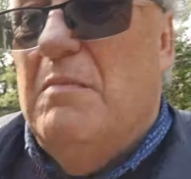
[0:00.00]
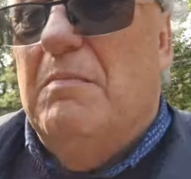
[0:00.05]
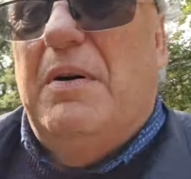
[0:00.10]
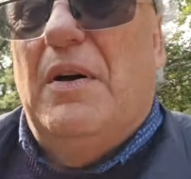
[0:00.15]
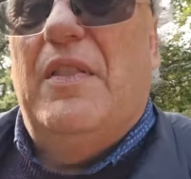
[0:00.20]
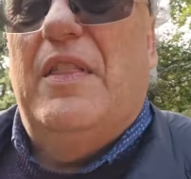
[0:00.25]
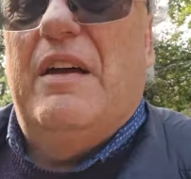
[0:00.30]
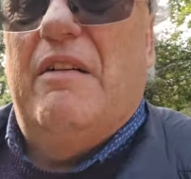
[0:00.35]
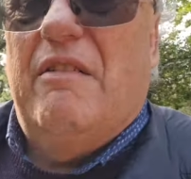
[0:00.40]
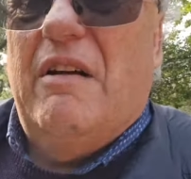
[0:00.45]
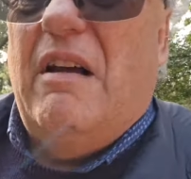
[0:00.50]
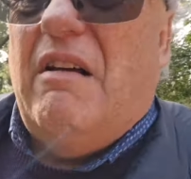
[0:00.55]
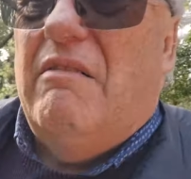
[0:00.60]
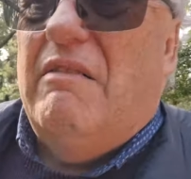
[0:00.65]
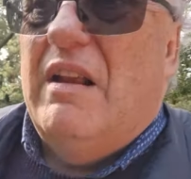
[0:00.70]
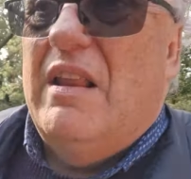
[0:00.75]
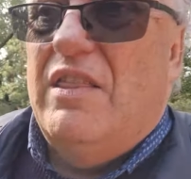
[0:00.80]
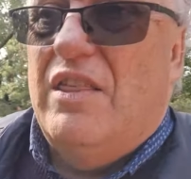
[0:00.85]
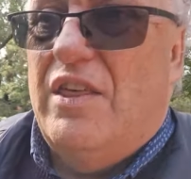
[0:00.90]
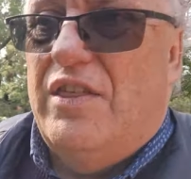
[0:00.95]
But there
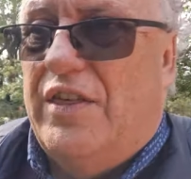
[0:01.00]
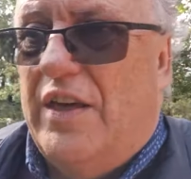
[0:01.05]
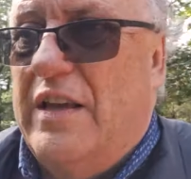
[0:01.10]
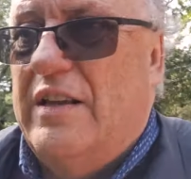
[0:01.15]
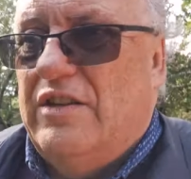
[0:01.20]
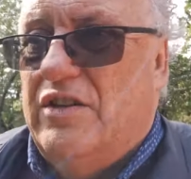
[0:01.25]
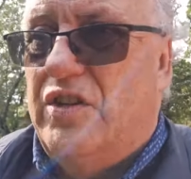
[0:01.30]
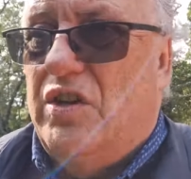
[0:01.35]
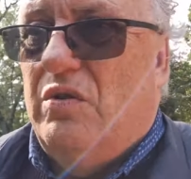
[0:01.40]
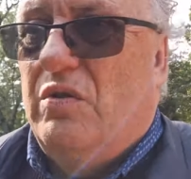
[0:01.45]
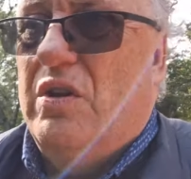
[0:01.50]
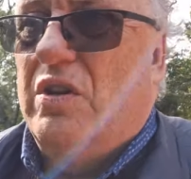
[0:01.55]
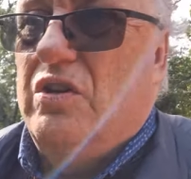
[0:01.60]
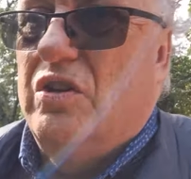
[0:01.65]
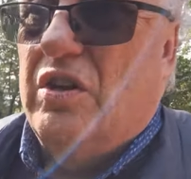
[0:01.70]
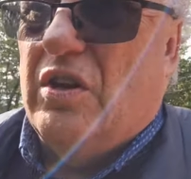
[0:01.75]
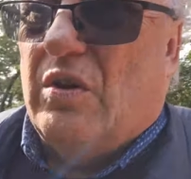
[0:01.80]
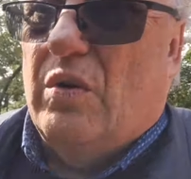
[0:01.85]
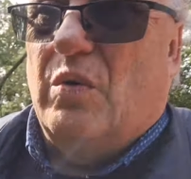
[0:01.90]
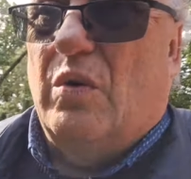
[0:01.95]
are other things you
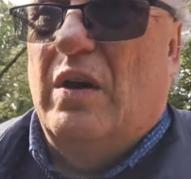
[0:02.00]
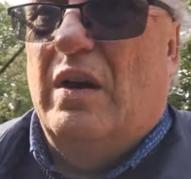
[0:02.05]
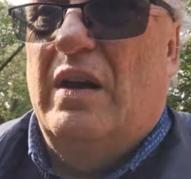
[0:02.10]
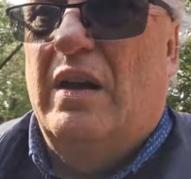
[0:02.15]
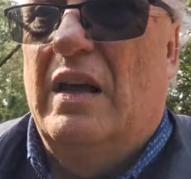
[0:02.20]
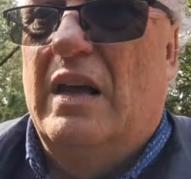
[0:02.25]
can do.